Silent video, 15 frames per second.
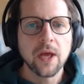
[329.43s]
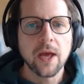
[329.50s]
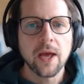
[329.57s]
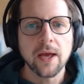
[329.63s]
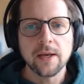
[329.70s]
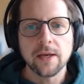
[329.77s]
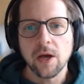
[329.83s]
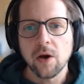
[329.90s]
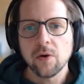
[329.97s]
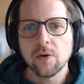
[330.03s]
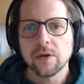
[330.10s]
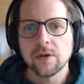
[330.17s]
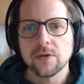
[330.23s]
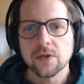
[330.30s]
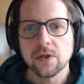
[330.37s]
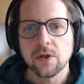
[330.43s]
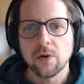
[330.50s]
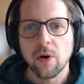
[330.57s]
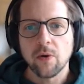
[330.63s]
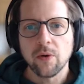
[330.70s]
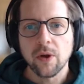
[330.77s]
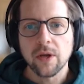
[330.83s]
And now in
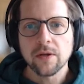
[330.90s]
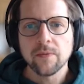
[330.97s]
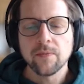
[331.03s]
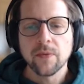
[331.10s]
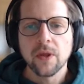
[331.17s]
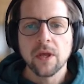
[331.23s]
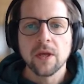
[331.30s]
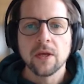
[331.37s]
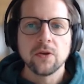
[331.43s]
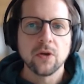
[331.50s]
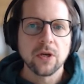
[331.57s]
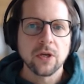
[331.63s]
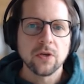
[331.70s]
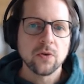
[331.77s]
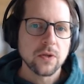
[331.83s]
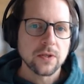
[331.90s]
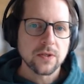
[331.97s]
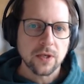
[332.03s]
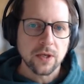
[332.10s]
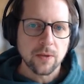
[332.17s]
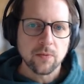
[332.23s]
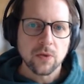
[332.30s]
Synera Run, you can do the
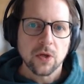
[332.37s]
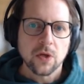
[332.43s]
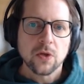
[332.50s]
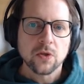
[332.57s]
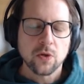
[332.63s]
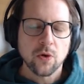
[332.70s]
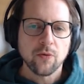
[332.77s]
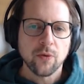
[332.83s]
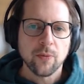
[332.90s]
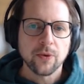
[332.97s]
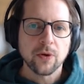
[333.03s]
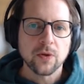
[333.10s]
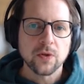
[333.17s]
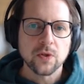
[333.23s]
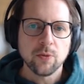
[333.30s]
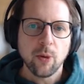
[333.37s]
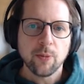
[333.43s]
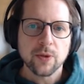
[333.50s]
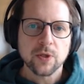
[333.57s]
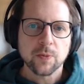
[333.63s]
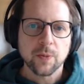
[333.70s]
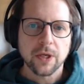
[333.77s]
same. So from the consumer
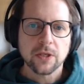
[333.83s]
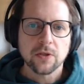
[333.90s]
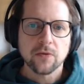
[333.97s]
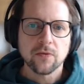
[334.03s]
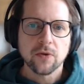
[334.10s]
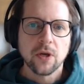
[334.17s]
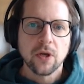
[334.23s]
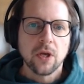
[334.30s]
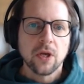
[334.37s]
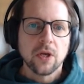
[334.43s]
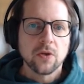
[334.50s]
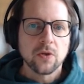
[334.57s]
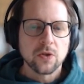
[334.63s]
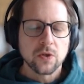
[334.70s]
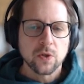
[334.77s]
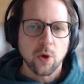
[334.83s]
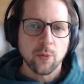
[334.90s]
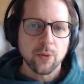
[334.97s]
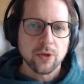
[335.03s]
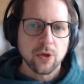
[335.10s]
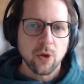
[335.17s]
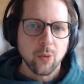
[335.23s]
perspective, you just
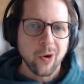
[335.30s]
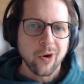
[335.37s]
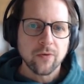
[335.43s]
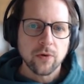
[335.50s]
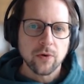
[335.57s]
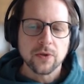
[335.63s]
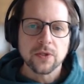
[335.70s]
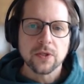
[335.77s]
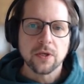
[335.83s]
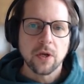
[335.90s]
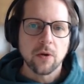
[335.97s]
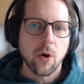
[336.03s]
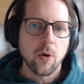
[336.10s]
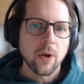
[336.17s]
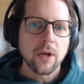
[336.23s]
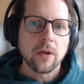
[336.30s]
open your workflow in Synera Run